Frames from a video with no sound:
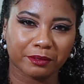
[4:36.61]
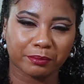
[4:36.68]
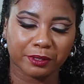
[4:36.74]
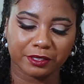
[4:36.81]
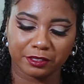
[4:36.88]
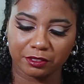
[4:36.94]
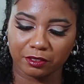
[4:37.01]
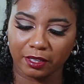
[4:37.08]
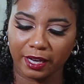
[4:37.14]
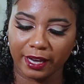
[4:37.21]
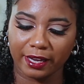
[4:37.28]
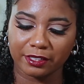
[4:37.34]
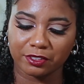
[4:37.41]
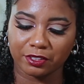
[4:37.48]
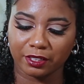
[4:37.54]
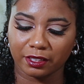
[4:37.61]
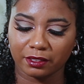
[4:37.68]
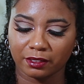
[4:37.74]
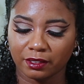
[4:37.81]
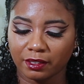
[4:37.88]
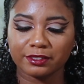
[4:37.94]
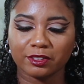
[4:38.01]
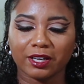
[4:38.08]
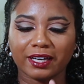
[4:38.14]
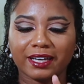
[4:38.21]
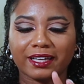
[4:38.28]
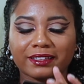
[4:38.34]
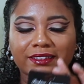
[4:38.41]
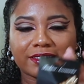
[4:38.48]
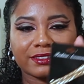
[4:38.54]
of personal hygiene. So I
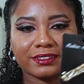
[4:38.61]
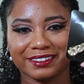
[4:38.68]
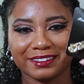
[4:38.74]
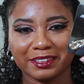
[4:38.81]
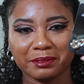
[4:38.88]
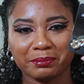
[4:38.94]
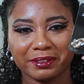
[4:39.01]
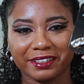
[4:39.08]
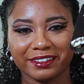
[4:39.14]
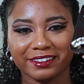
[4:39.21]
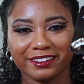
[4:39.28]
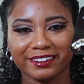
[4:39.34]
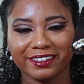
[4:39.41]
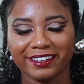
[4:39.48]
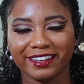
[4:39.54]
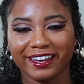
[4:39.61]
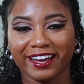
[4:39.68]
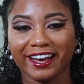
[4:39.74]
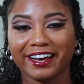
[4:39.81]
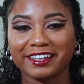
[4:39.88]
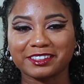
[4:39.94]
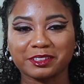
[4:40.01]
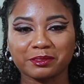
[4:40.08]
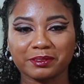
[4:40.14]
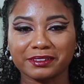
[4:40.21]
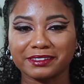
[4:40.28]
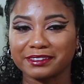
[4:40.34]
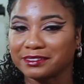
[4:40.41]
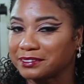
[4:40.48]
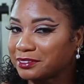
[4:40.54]
got this clip here. I actually
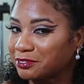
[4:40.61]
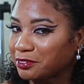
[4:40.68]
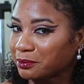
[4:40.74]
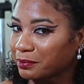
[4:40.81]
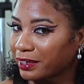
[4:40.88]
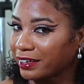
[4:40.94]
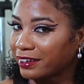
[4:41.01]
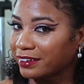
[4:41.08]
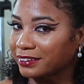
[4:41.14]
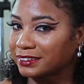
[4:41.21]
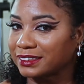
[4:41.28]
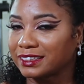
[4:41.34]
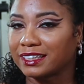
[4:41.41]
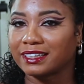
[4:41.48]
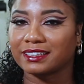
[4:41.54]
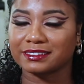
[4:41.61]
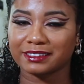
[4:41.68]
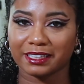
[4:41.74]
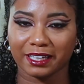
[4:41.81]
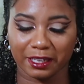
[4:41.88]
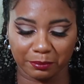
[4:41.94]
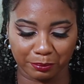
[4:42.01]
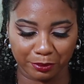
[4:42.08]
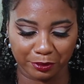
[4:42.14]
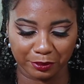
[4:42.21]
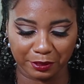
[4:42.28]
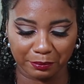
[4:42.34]
wanted to use it for my hair today because I pulled